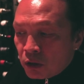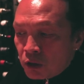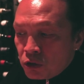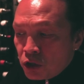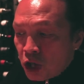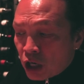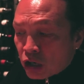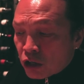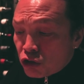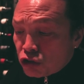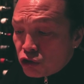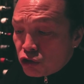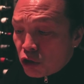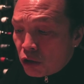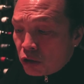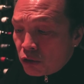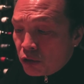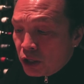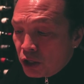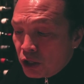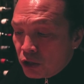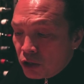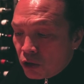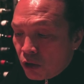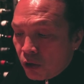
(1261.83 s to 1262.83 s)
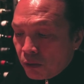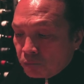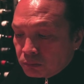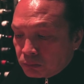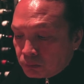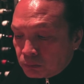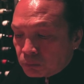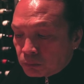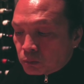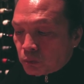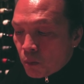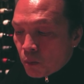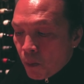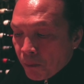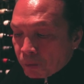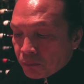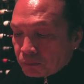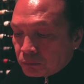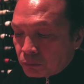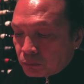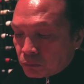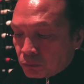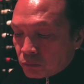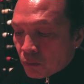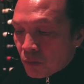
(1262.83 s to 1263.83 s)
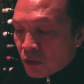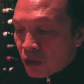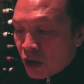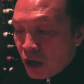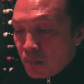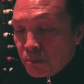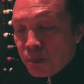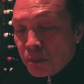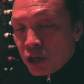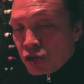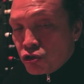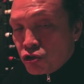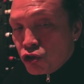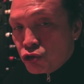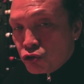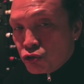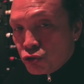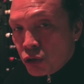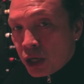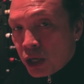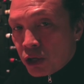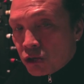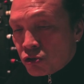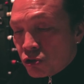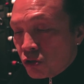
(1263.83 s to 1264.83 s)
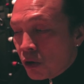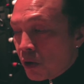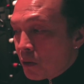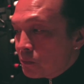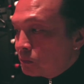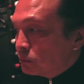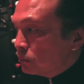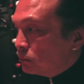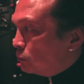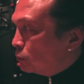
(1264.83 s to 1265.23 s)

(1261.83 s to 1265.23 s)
Yakitori, you know, can make you drinks, you know.